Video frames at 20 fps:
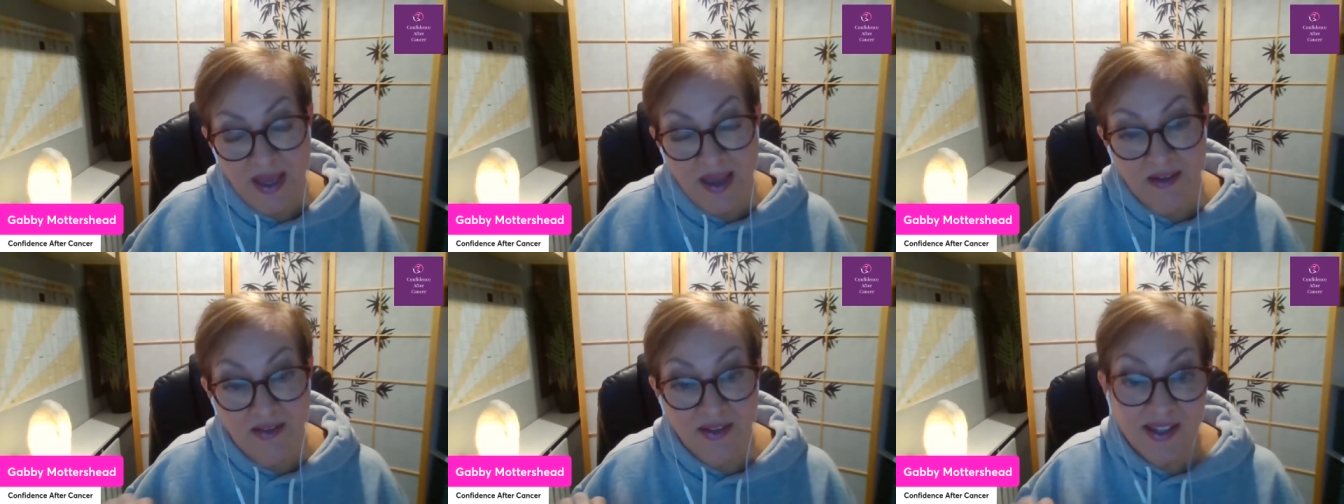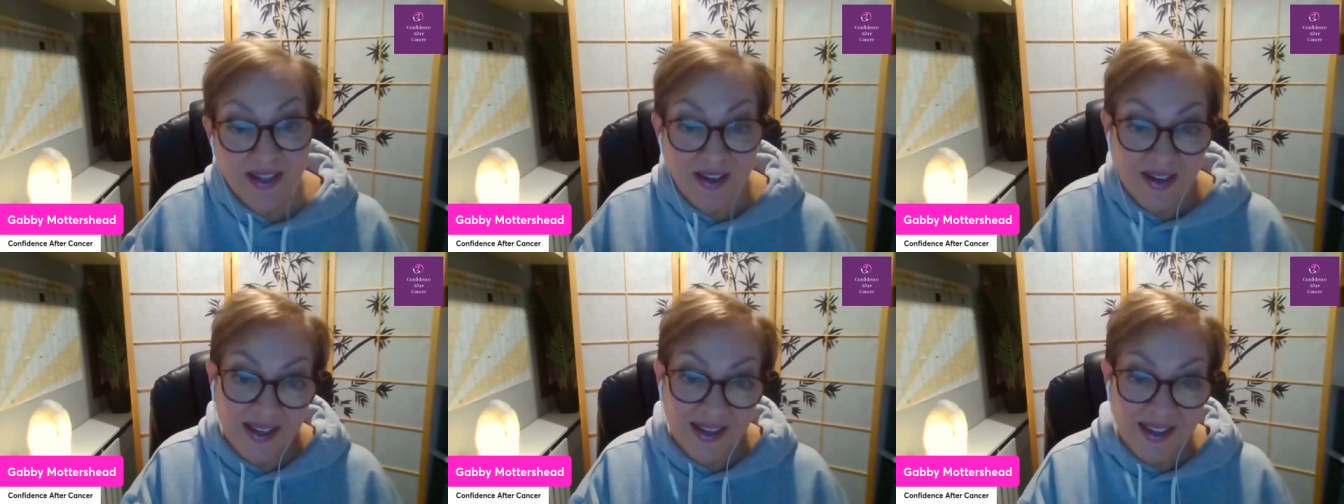And
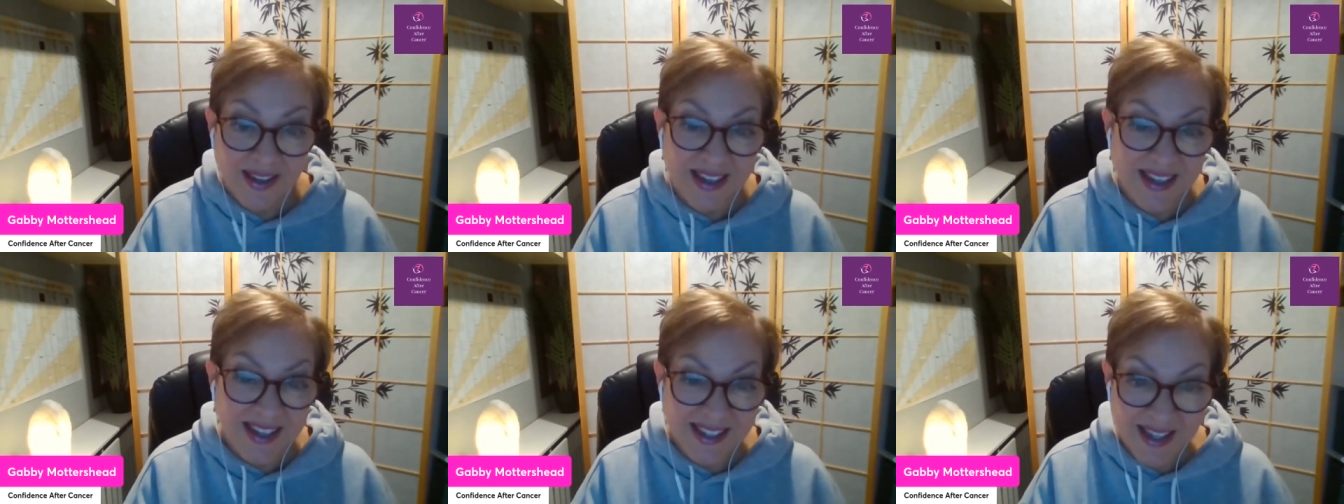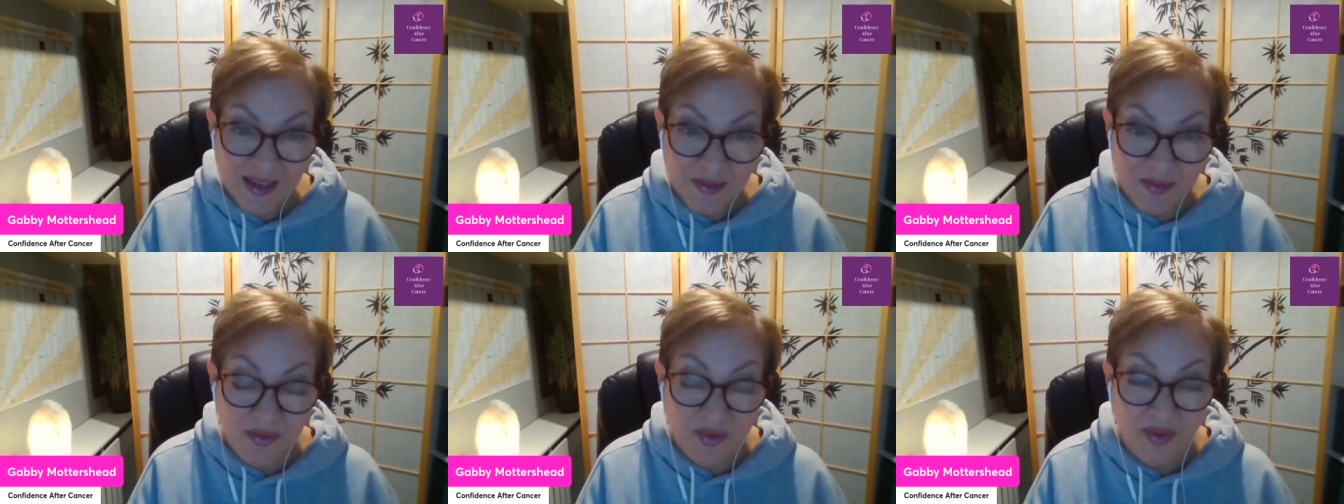is anything
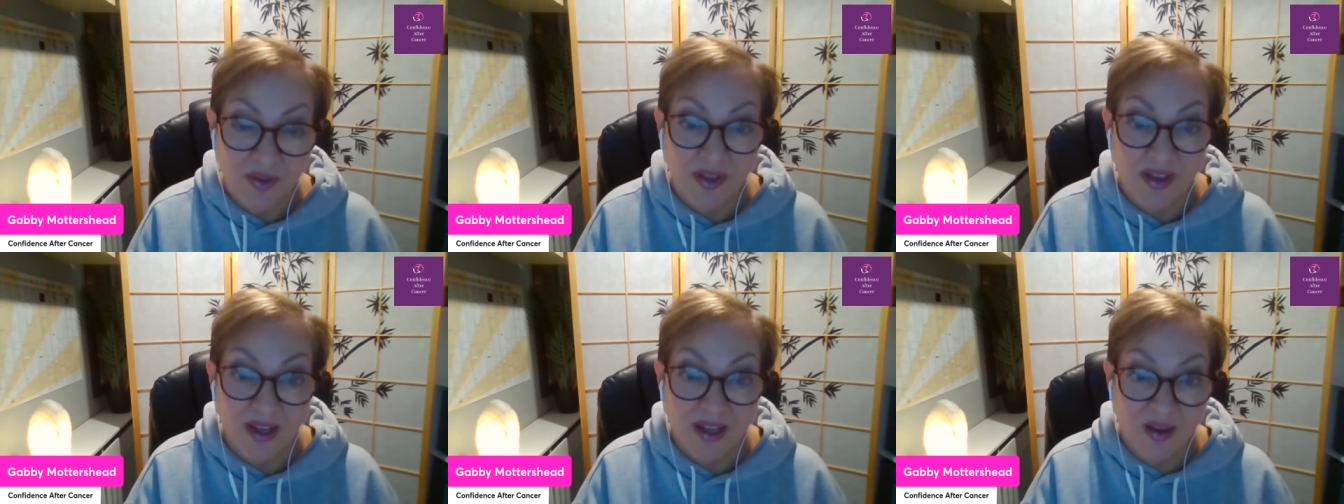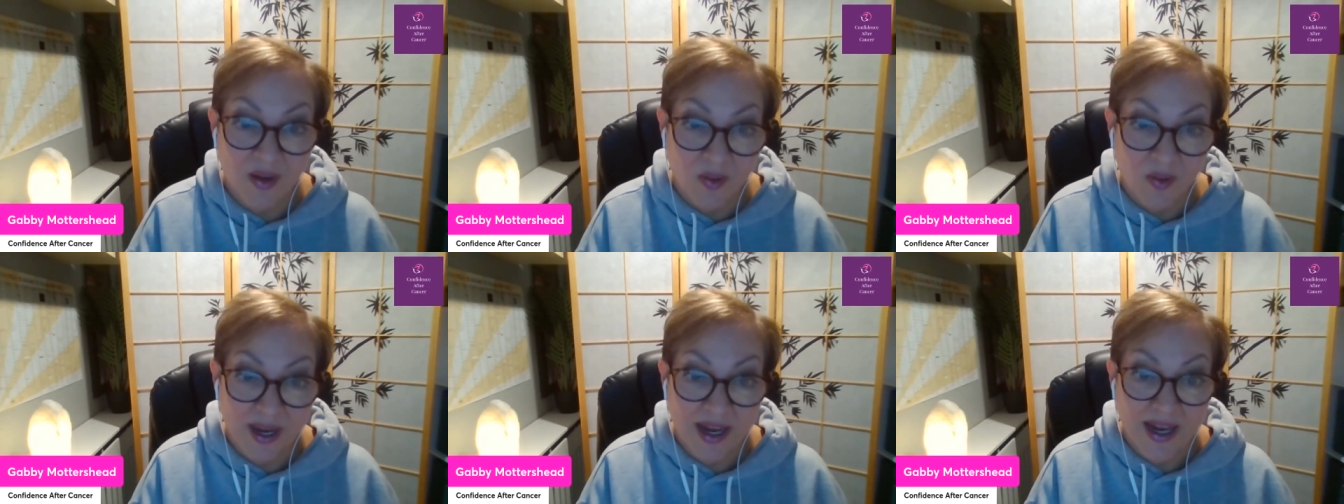simple and
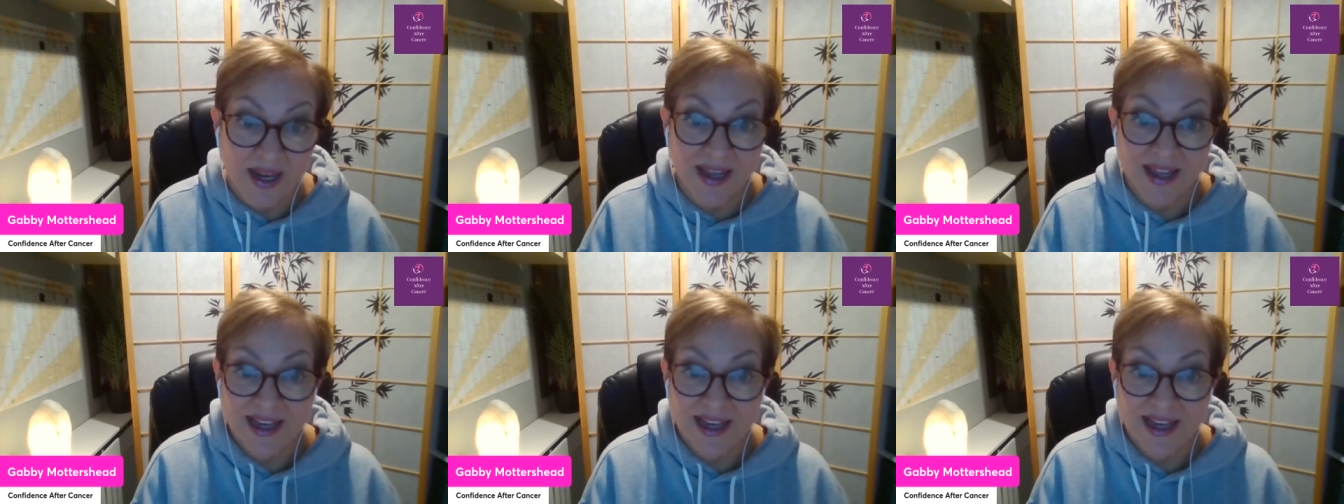quick